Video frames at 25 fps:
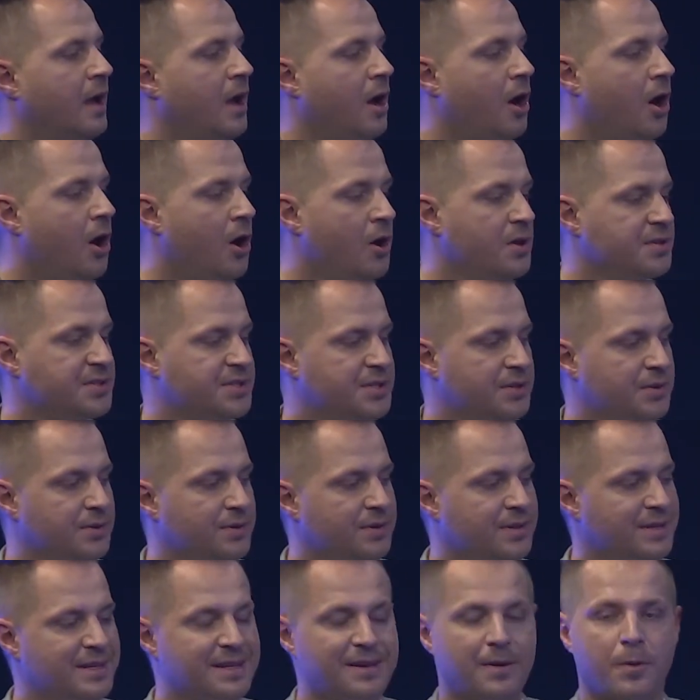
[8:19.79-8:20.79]
Also,
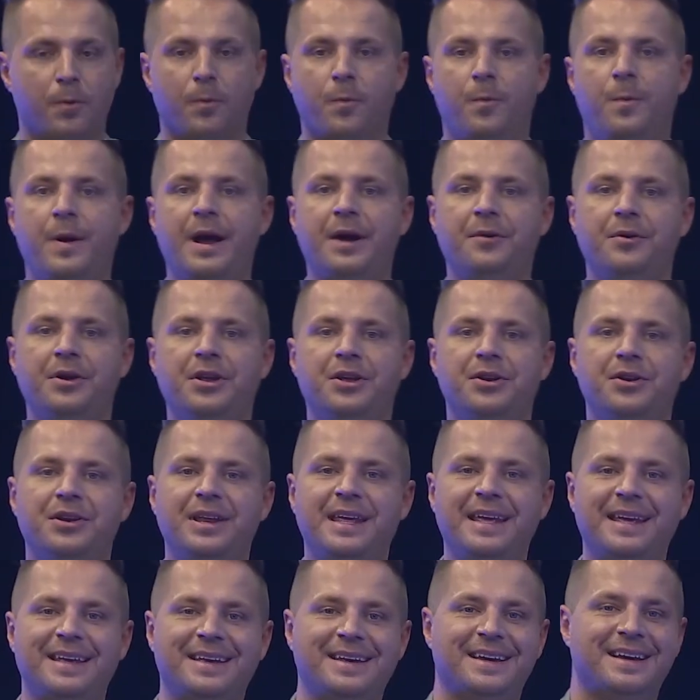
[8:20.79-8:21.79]
very
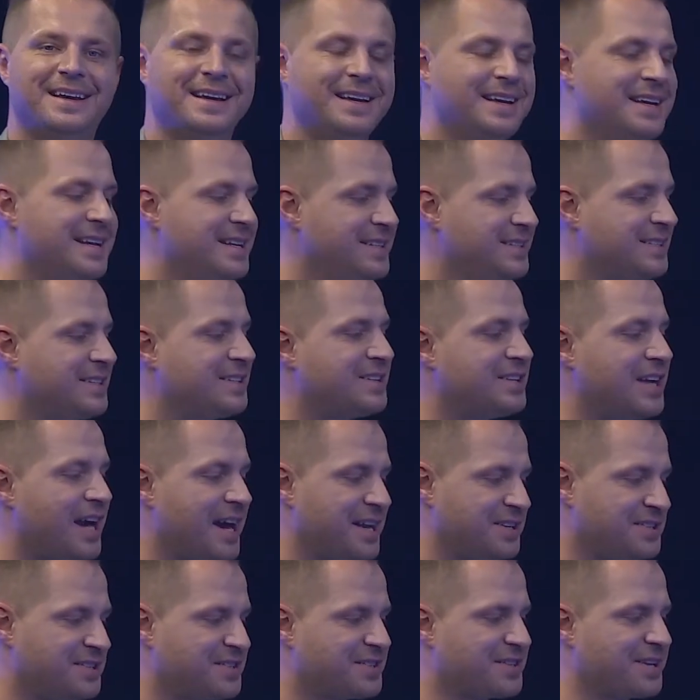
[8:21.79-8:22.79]
unique is the
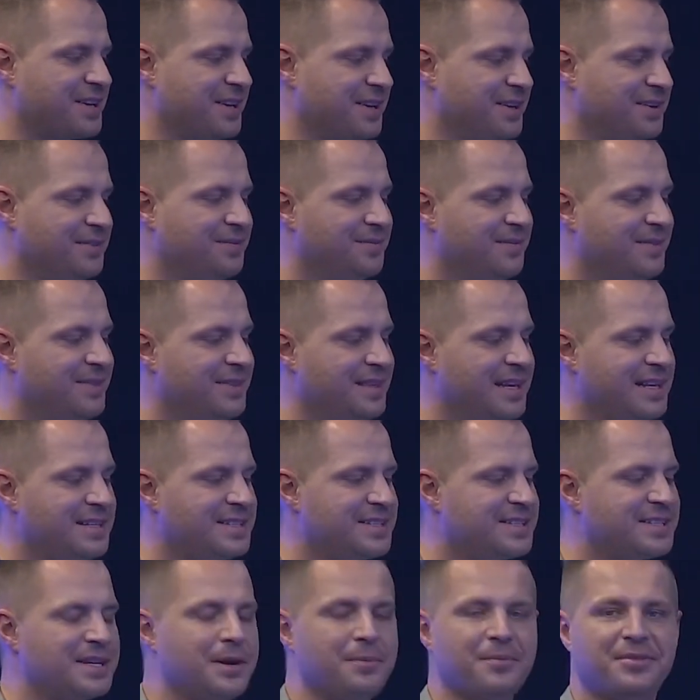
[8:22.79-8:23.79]
touch skin. That's
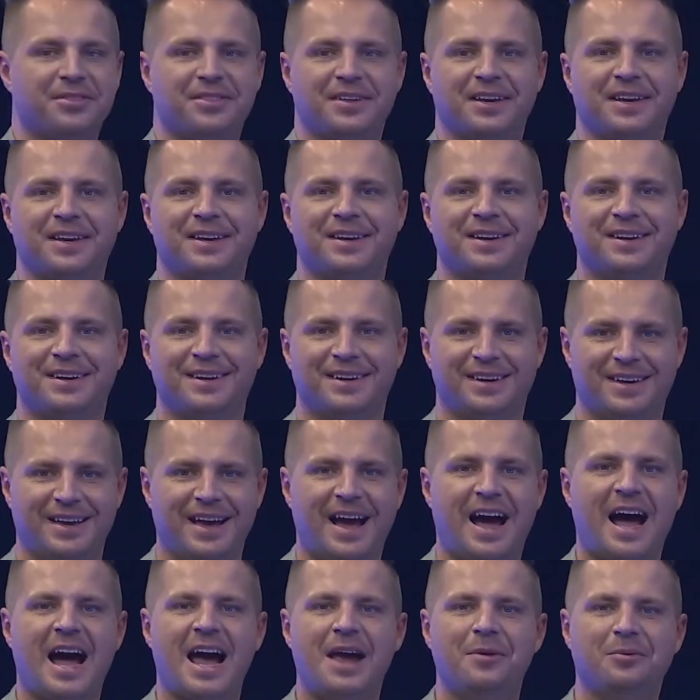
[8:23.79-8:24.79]
something
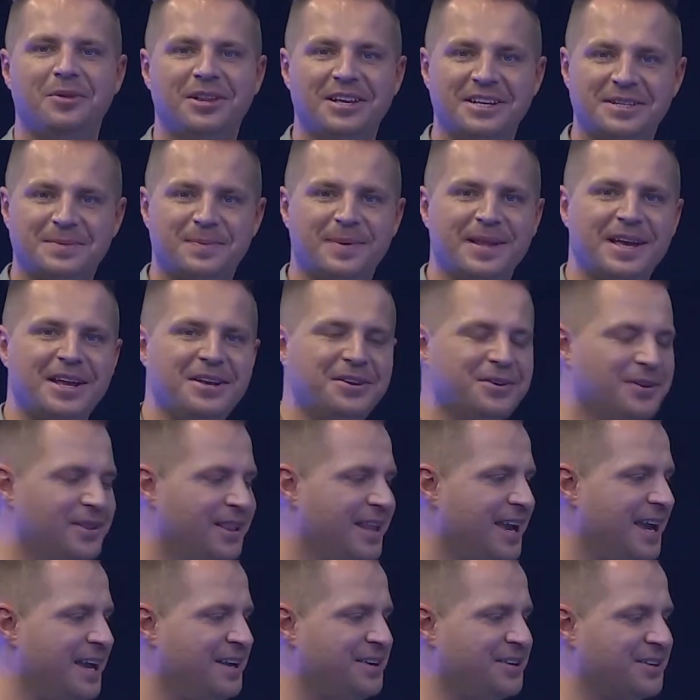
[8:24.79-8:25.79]
I will explain you
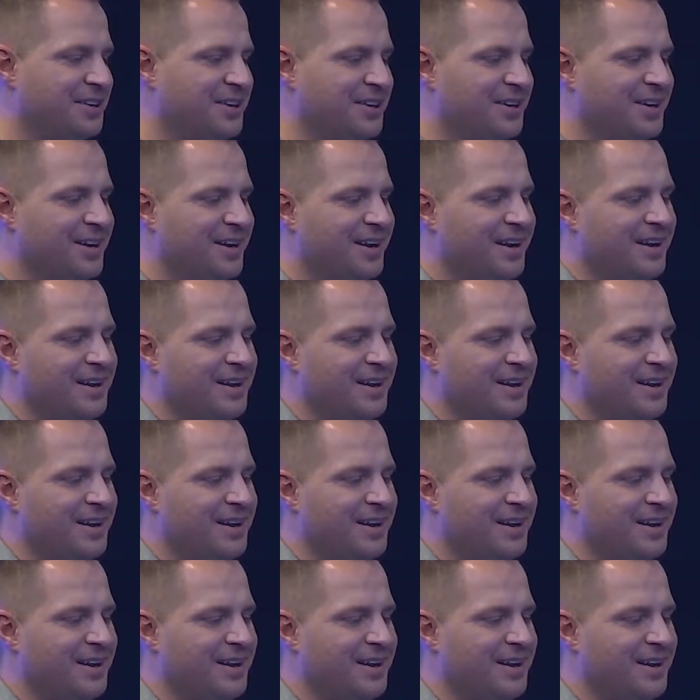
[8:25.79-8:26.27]
later,